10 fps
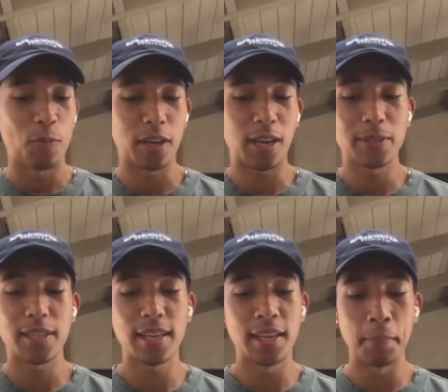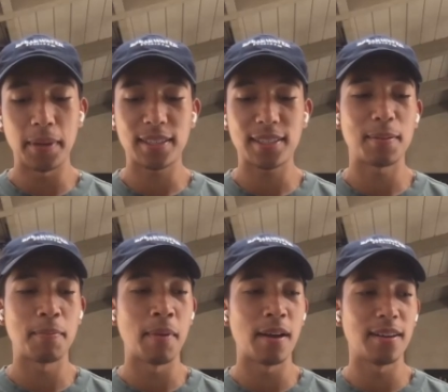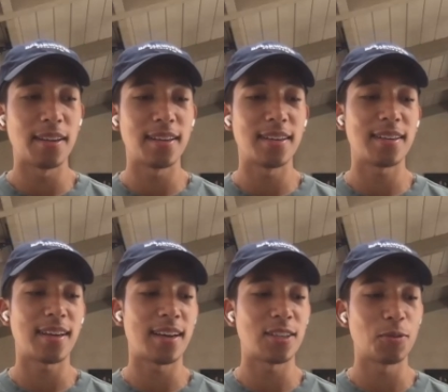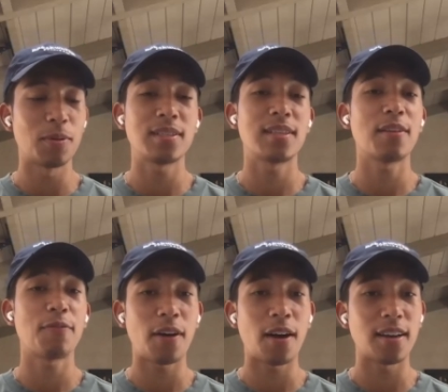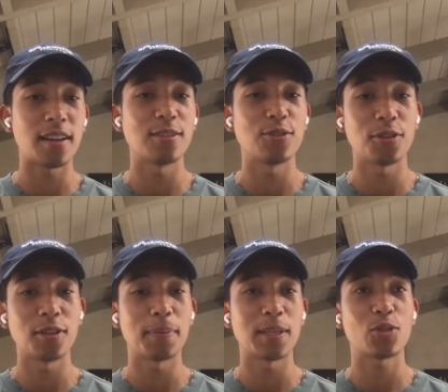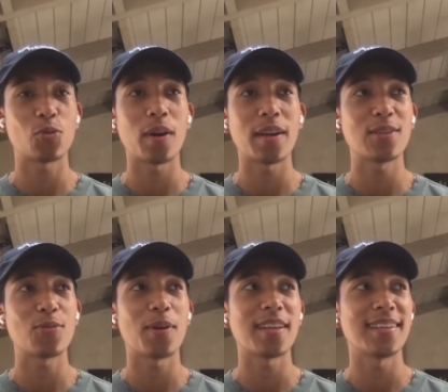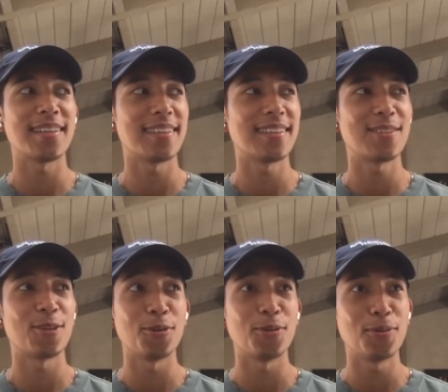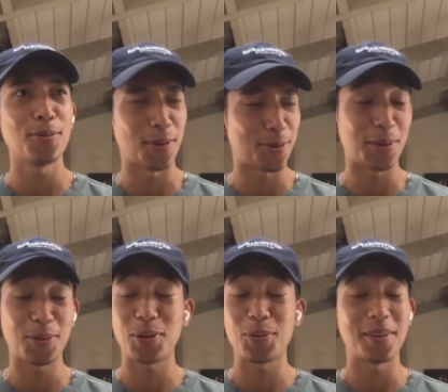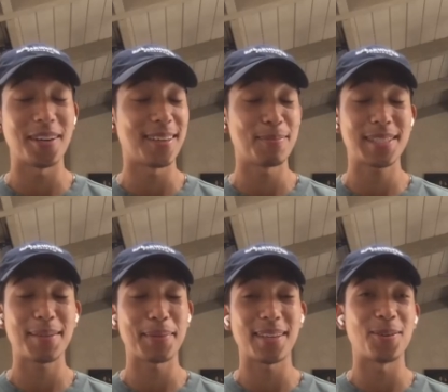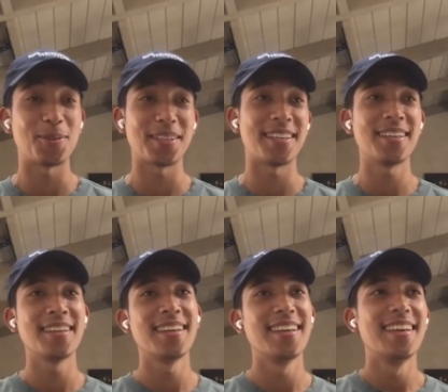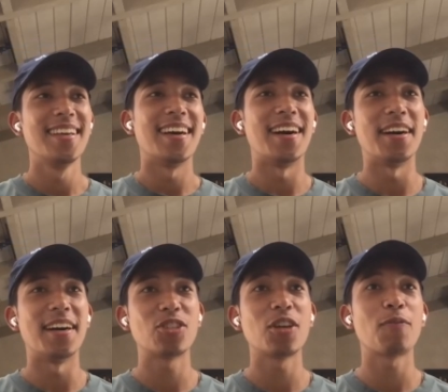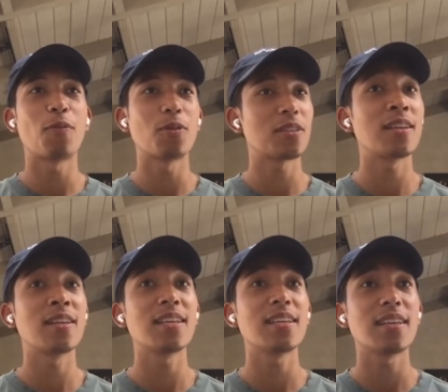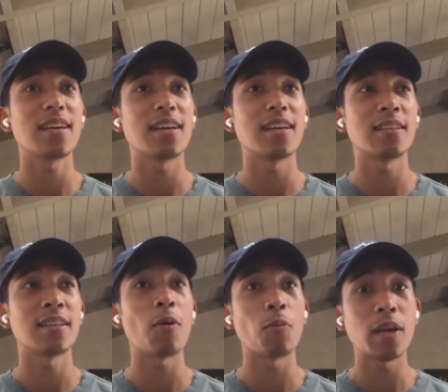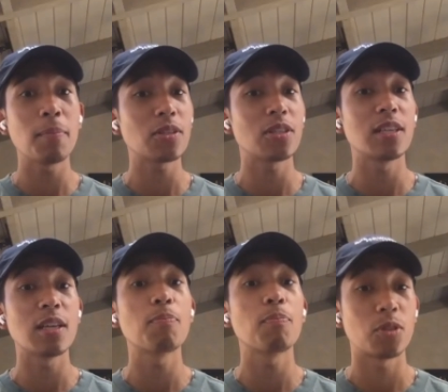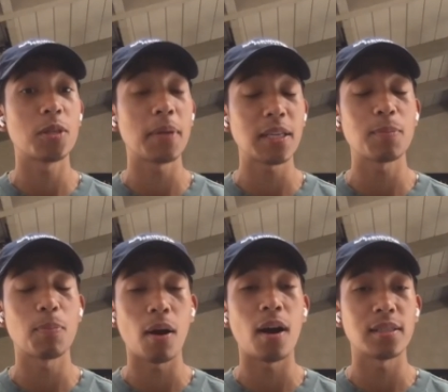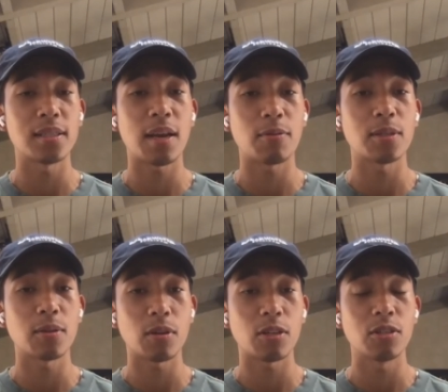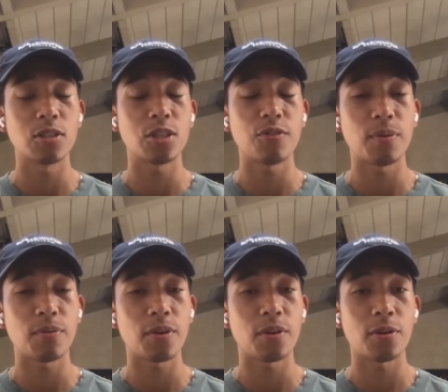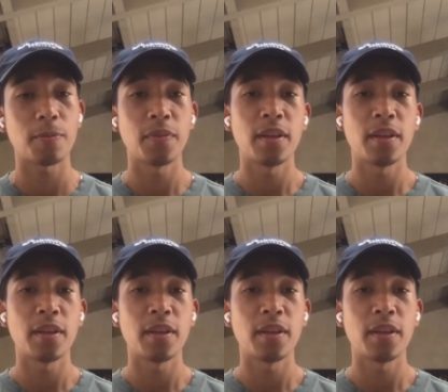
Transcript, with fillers: when it comes to the Olympics, Meryland, she recently fought in the Junior Olympics 2022 or 2021. I'm skipping a whole year. She unfortunately did not win, but she placed bronze, and that was a huge achievement for her.